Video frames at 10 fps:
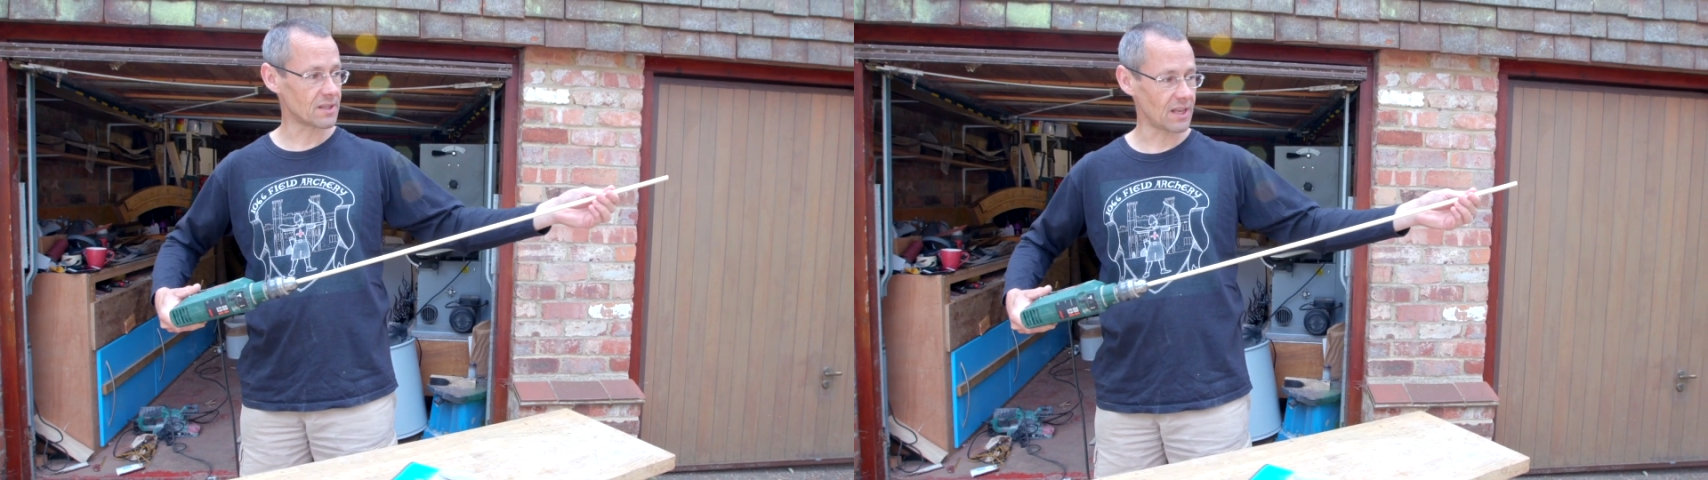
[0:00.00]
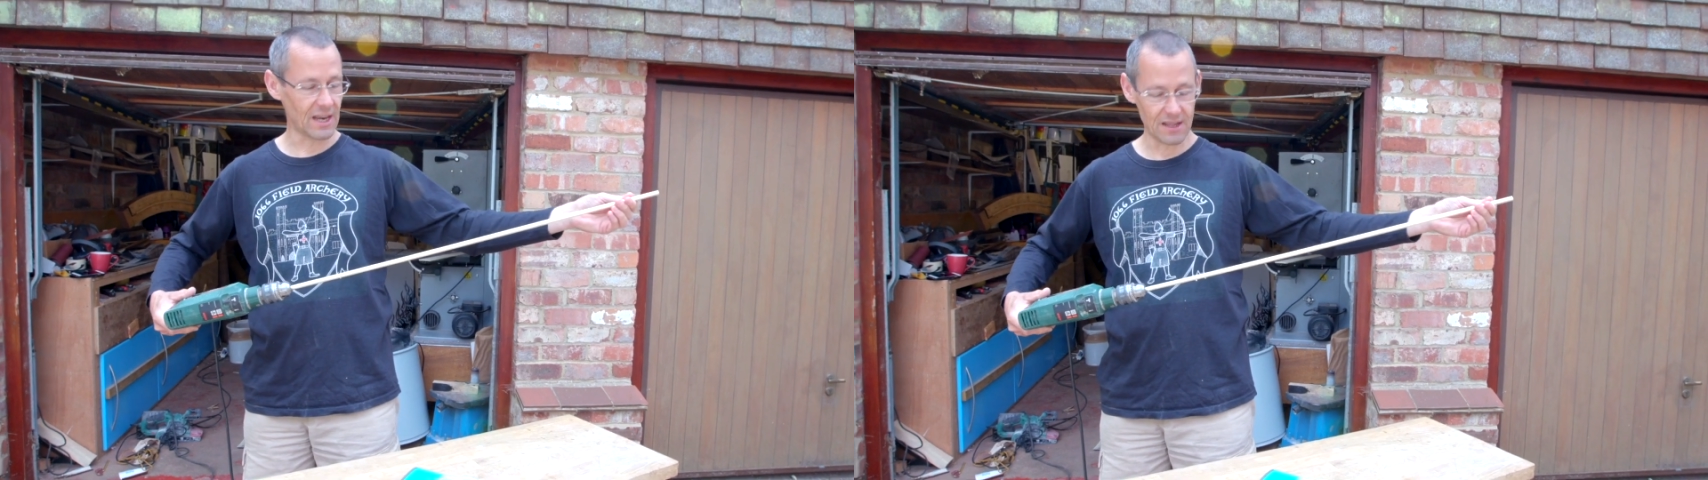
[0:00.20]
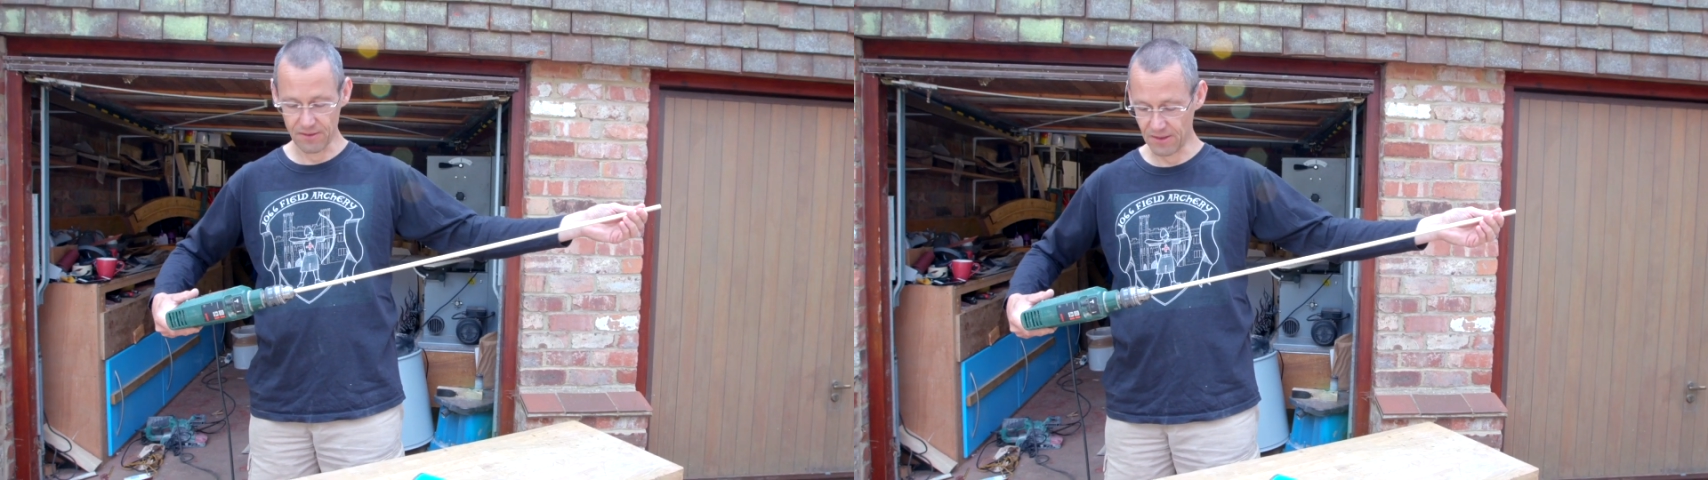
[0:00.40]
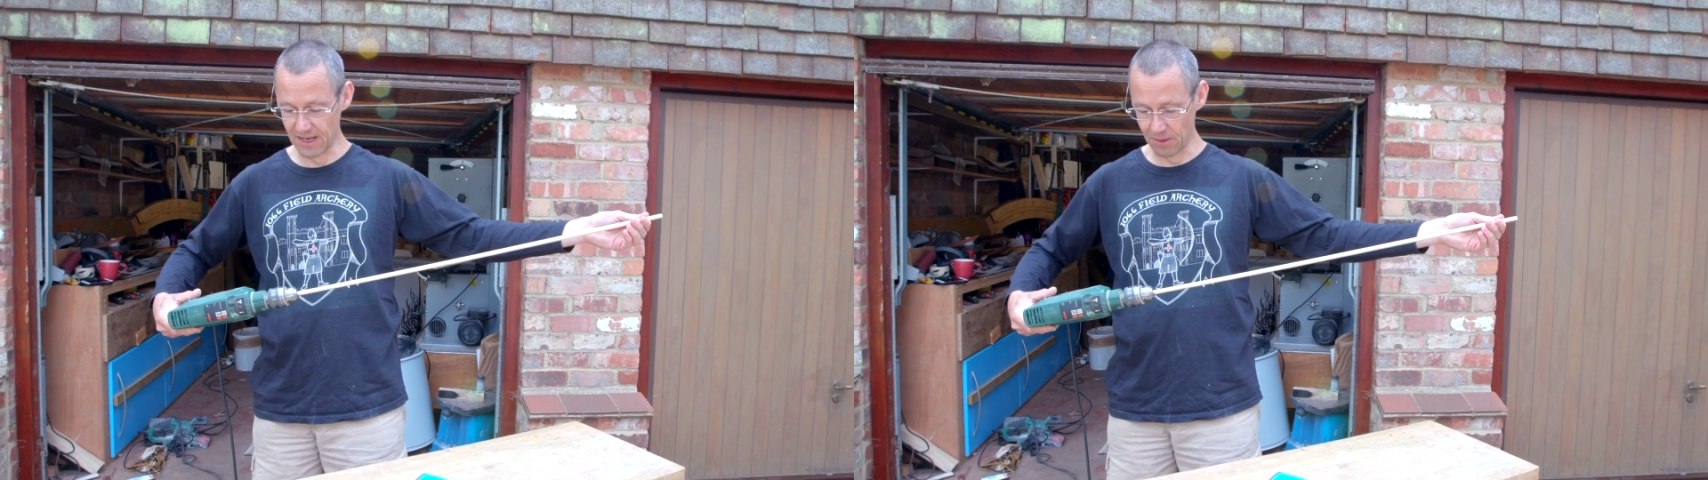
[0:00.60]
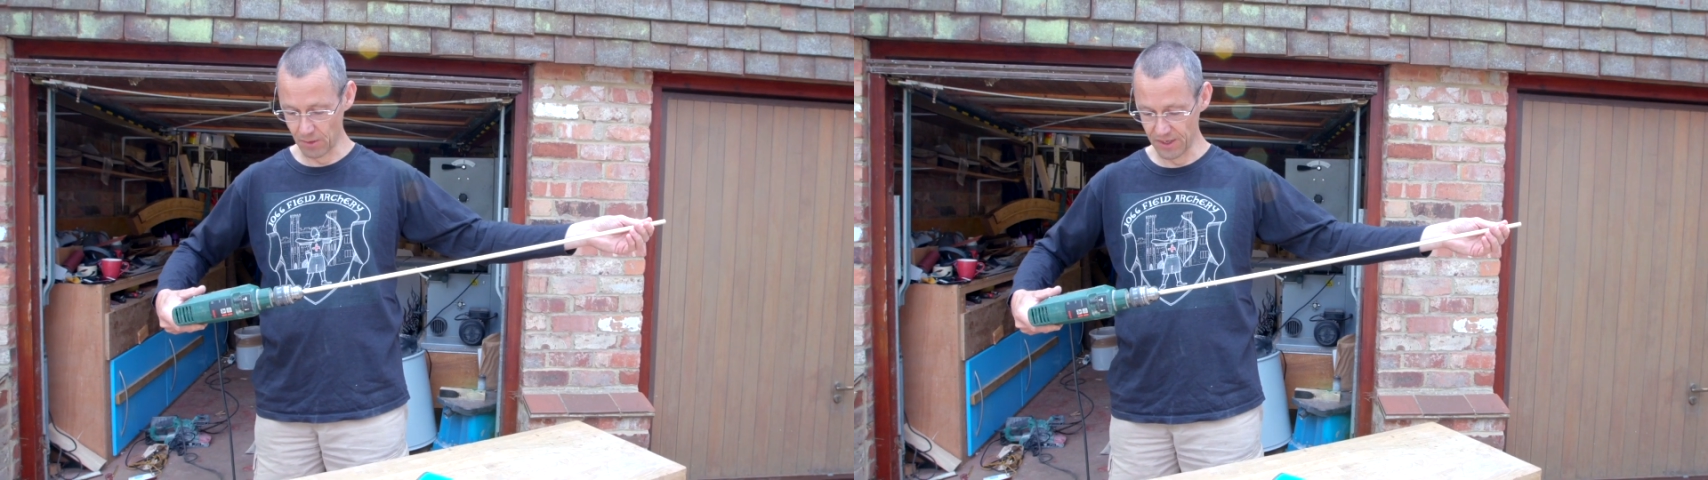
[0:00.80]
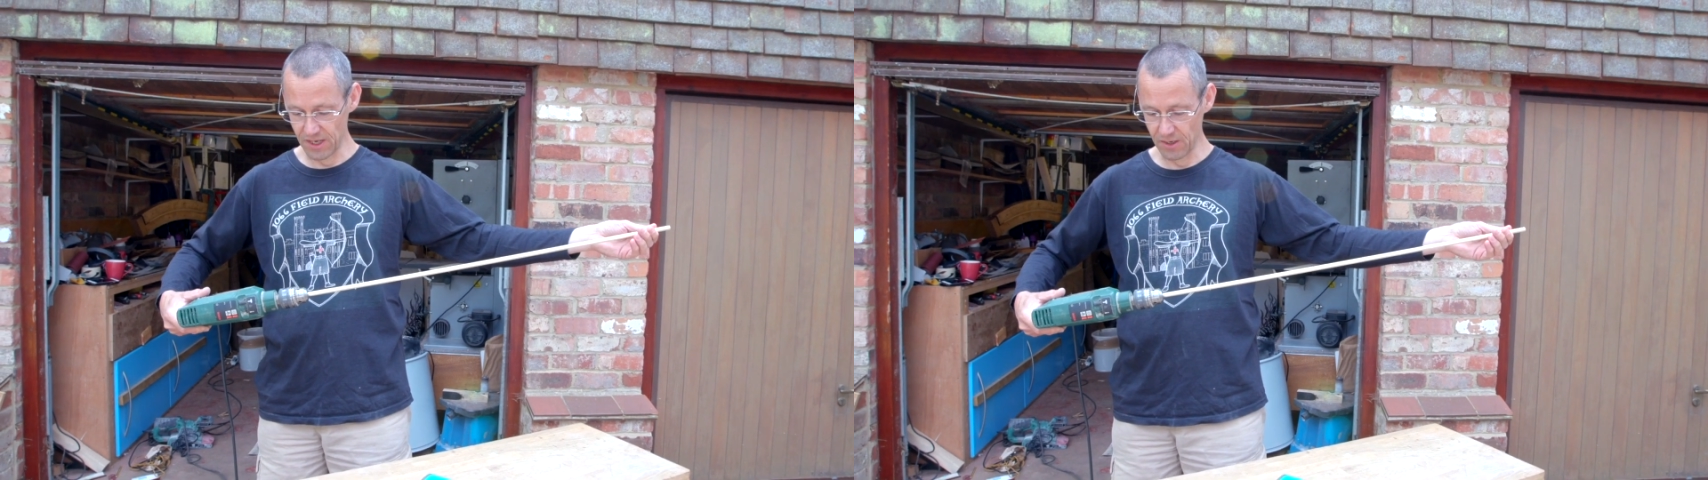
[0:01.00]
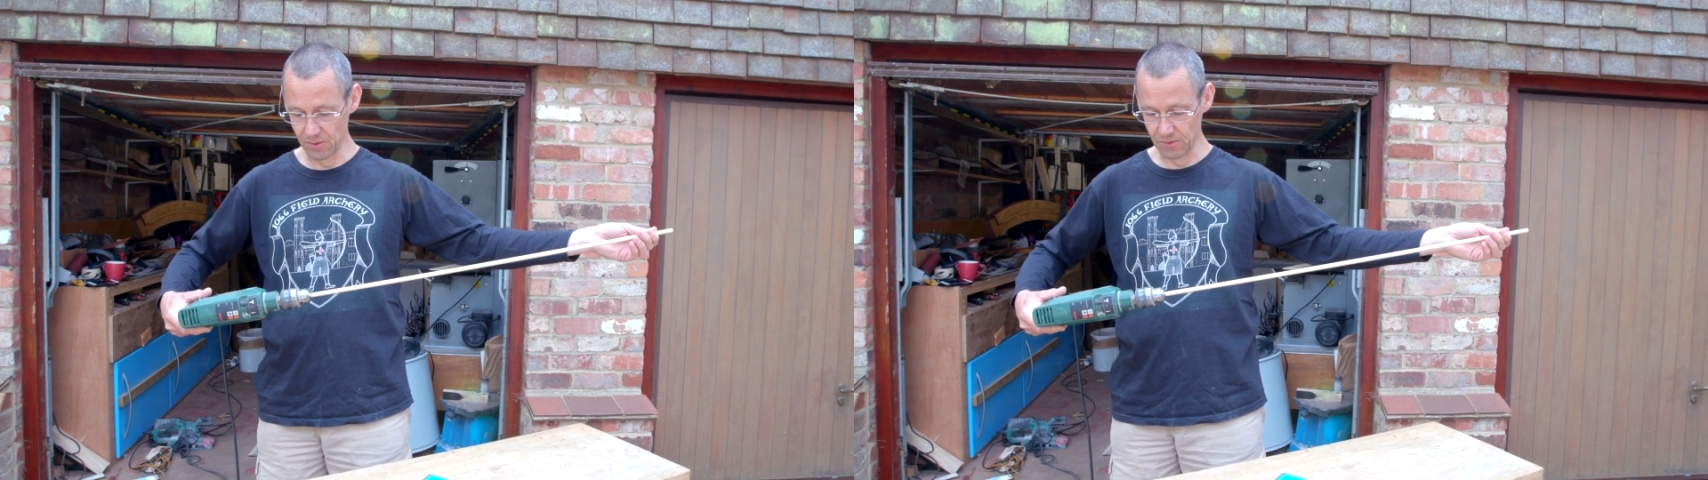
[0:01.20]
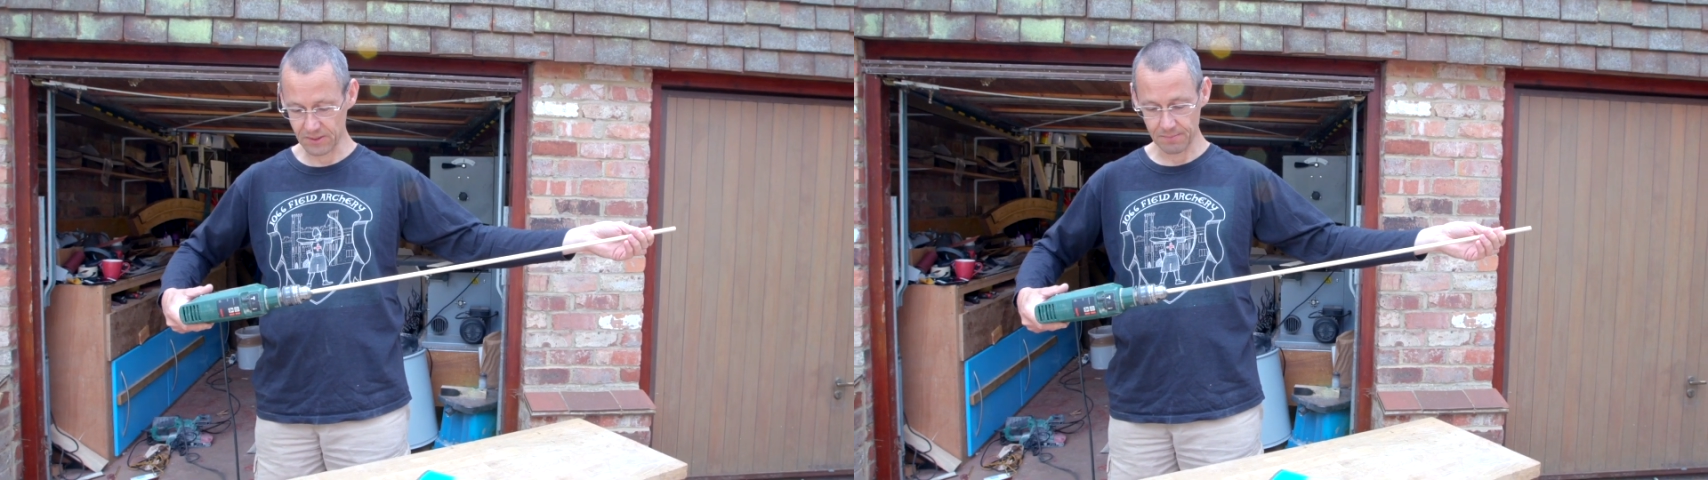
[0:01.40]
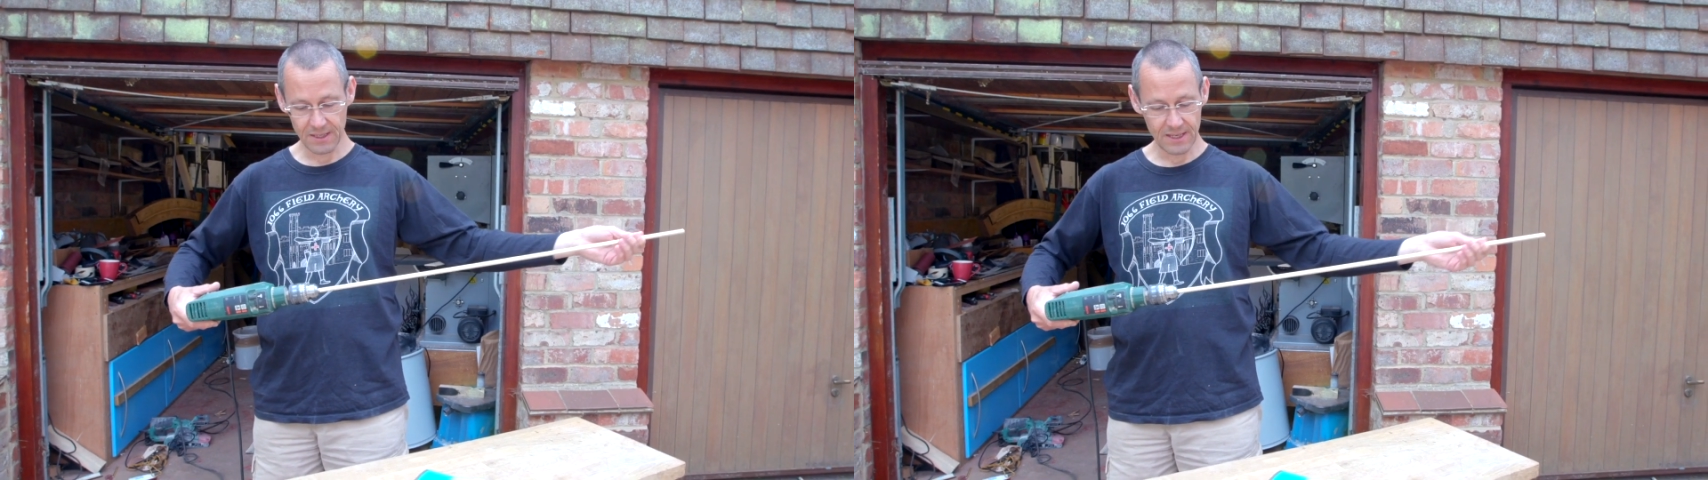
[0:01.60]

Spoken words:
the length that I want to use.